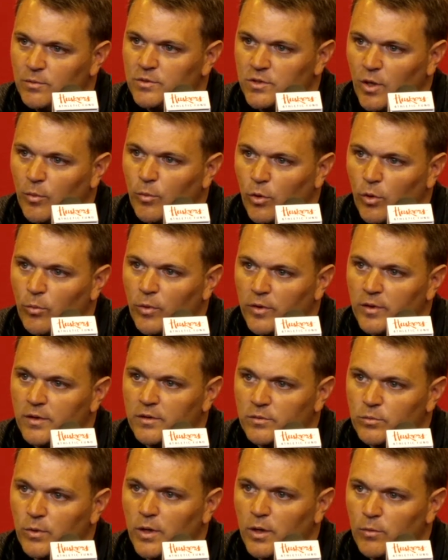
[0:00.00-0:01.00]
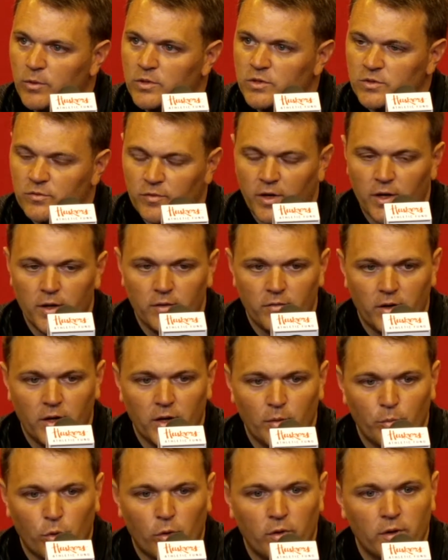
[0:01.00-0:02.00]
on board with it as well, which is very,
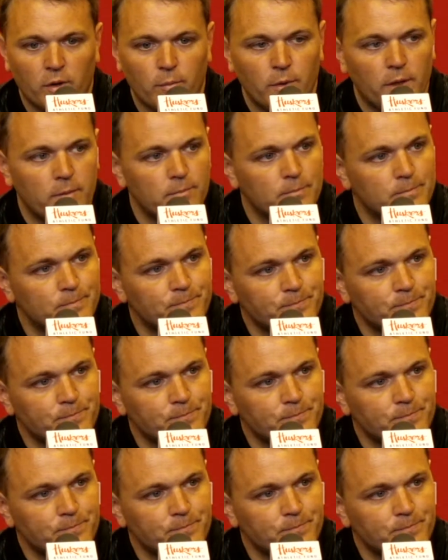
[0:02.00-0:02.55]
very important to me.